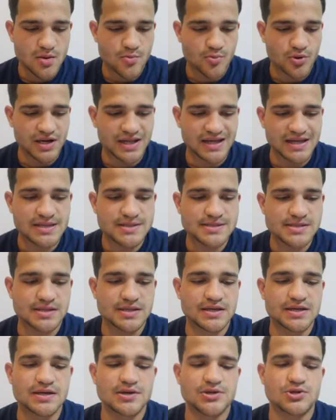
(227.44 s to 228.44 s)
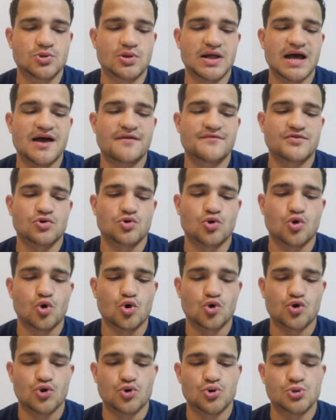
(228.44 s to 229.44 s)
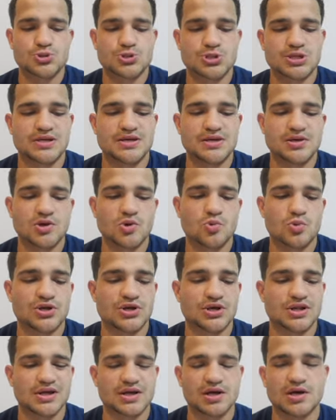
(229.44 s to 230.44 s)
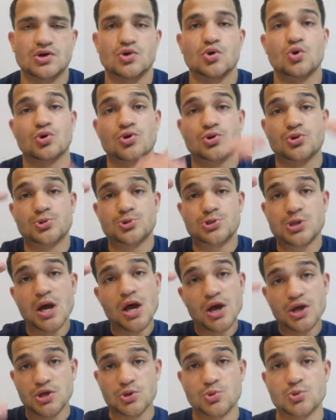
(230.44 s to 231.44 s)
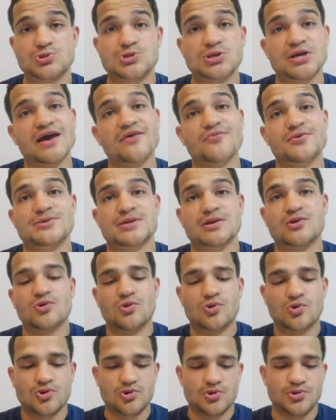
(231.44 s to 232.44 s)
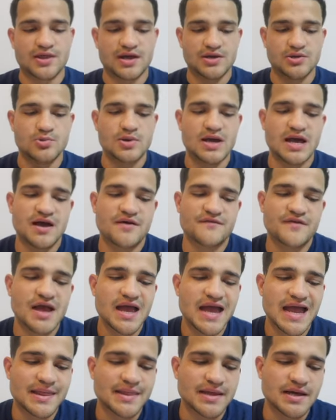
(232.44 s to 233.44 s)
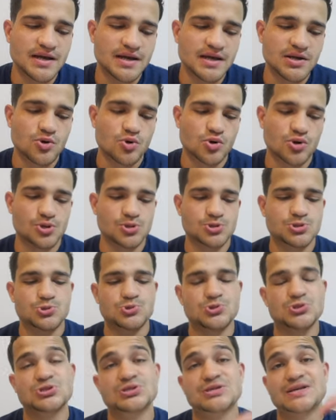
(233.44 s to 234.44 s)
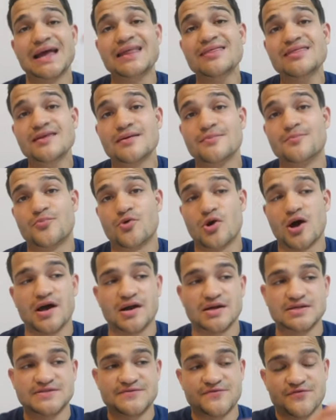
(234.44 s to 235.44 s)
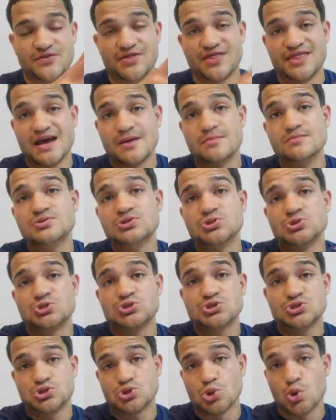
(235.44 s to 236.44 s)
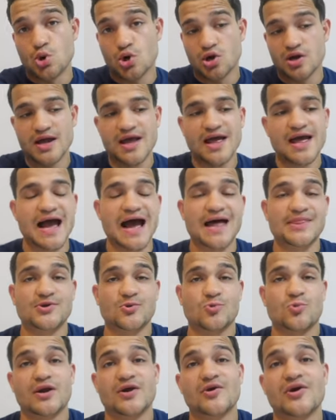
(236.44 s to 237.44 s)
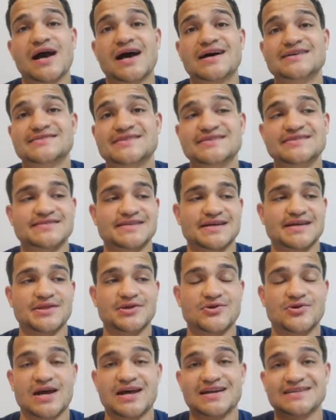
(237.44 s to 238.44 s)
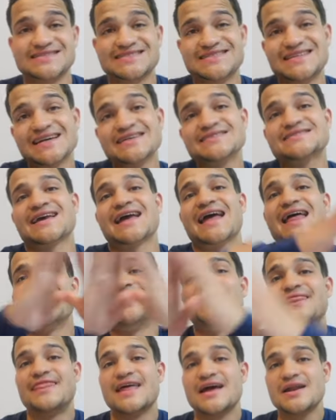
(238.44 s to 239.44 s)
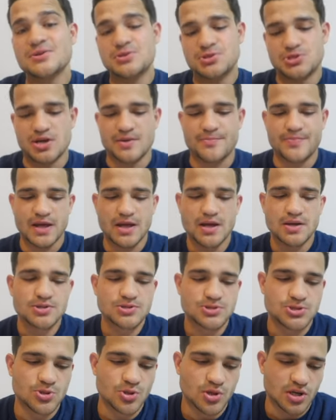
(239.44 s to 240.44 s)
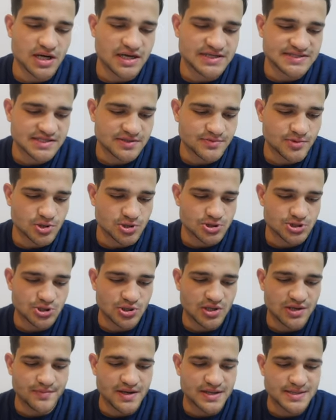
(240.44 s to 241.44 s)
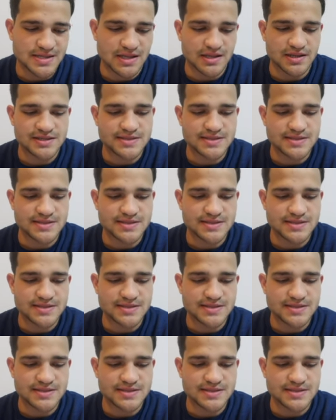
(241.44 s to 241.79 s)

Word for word: pretty easily. You'll have your orders here. When you click on orders, you will see every single order that you have. And then in order to send them products for them to store at their warehouses in the United States and then ship to your customers, you can basically